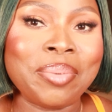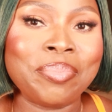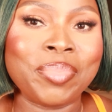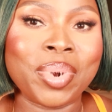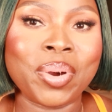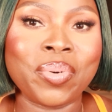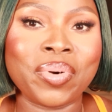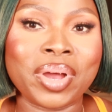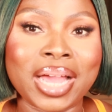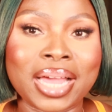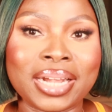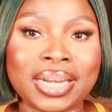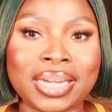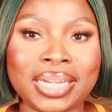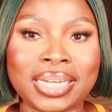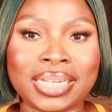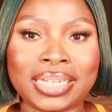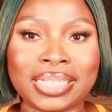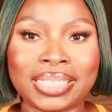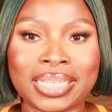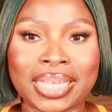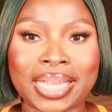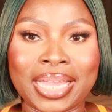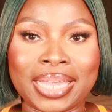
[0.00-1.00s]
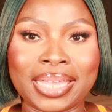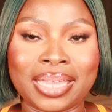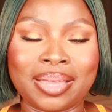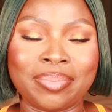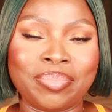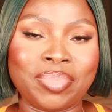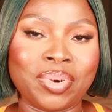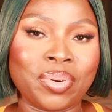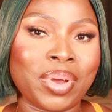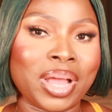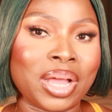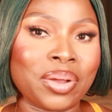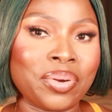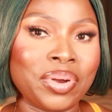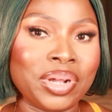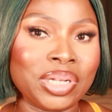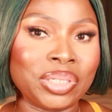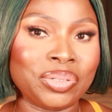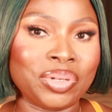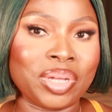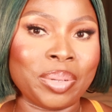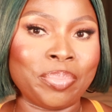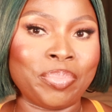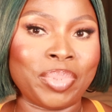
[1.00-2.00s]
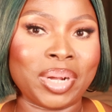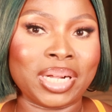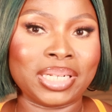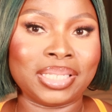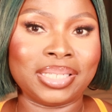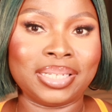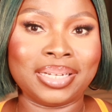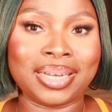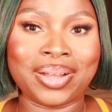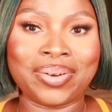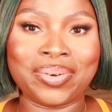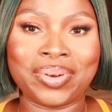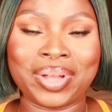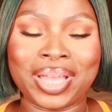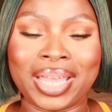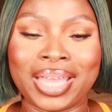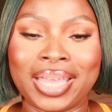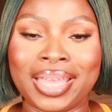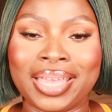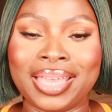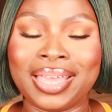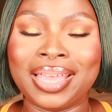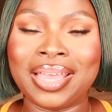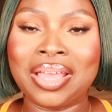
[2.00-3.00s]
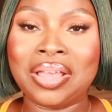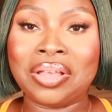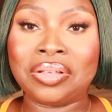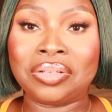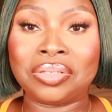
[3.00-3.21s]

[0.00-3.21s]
but we can't really tell yet but we are going to a party now okay